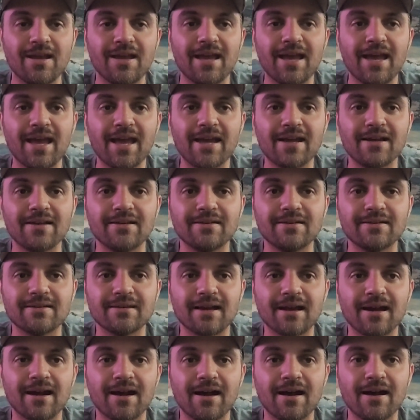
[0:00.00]
and
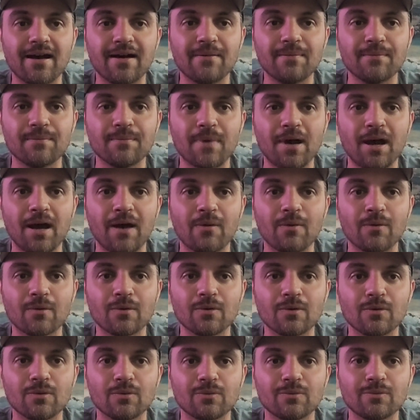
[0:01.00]
um, I
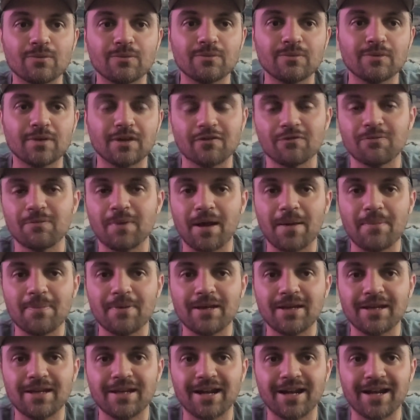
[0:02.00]
will give my
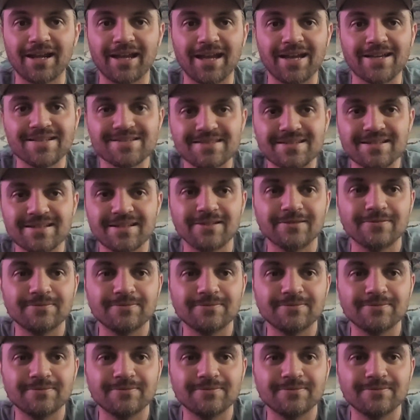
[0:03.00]
opinion, I guess.